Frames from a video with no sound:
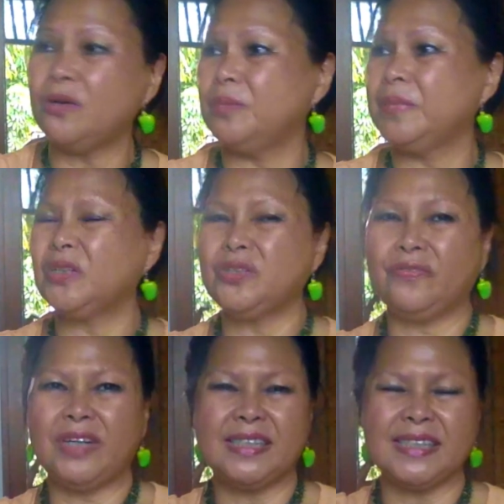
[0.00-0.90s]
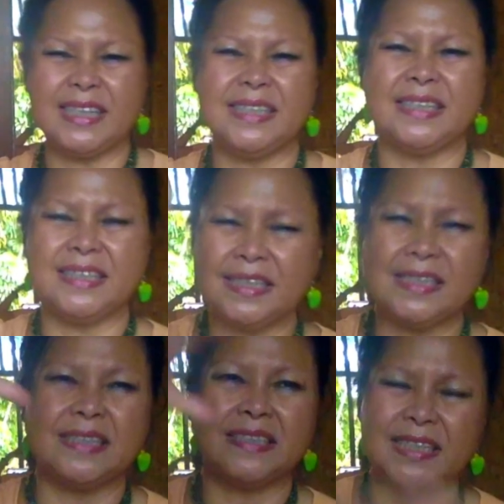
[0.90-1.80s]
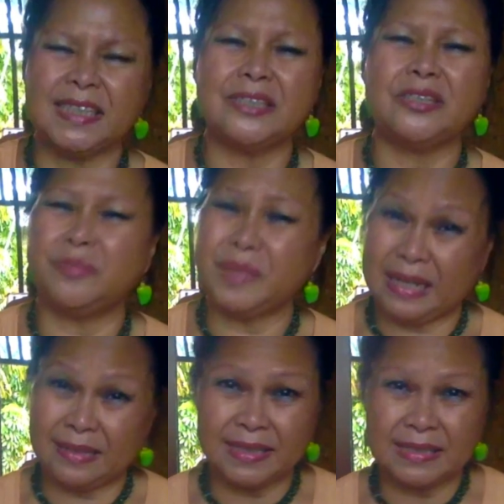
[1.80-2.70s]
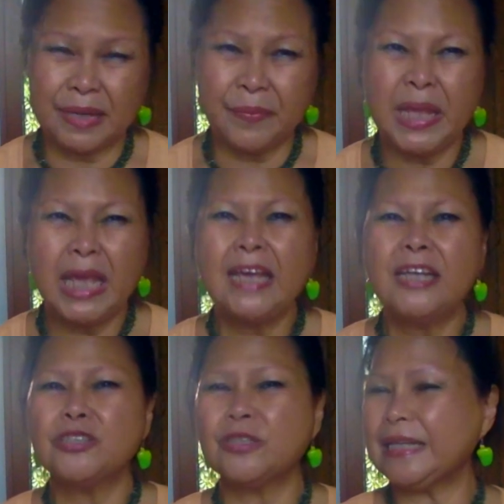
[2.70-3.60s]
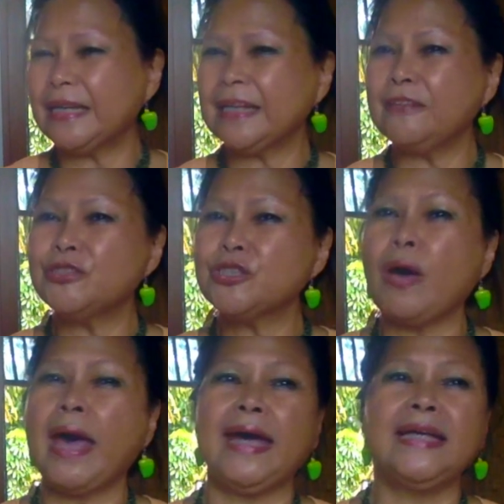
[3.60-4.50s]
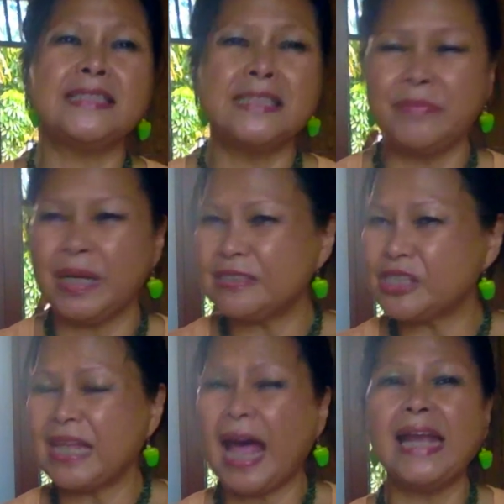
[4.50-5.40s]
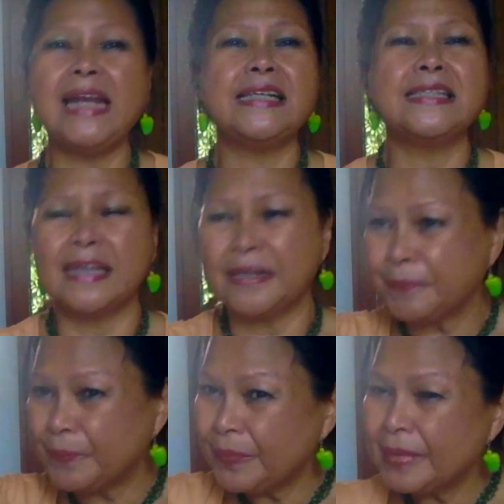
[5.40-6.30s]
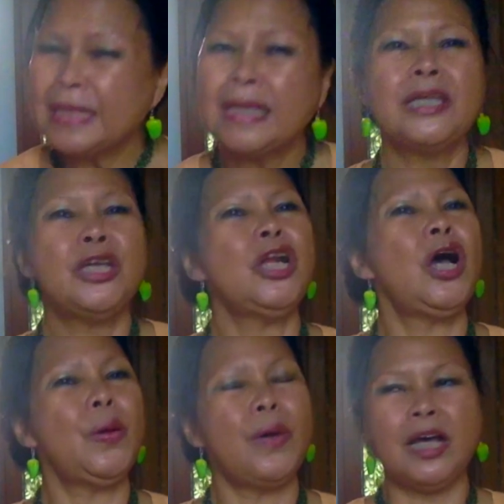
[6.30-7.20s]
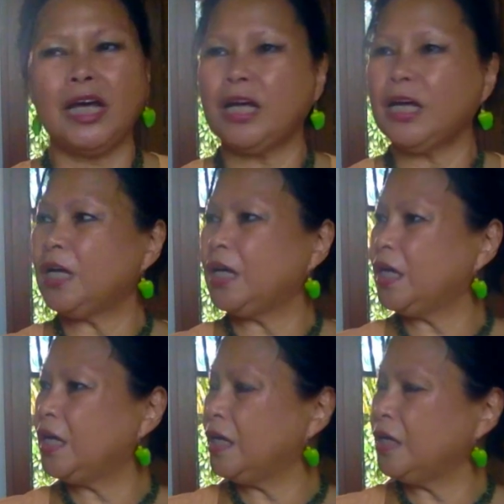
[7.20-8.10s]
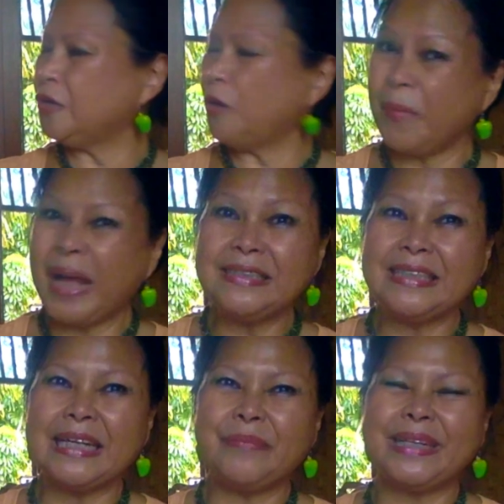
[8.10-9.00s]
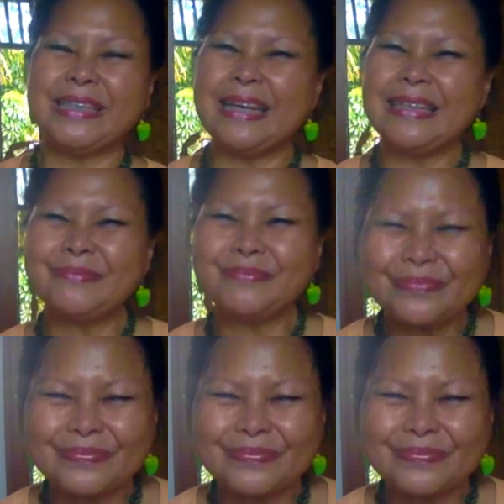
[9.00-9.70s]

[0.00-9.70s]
or because of their sister dominating them, so they can look so handsome and stylish and, you know, romantic, but then